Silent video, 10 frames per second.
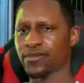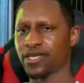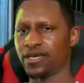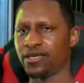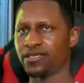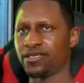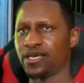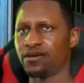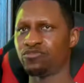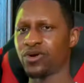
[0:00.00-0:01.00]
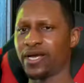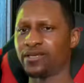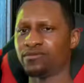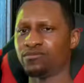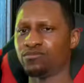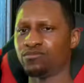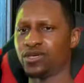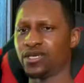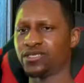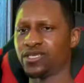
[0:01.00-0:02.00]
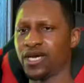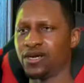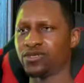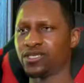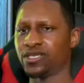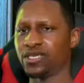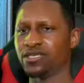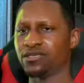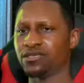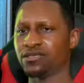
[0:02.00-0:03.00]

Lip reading: And Brad is now in the lead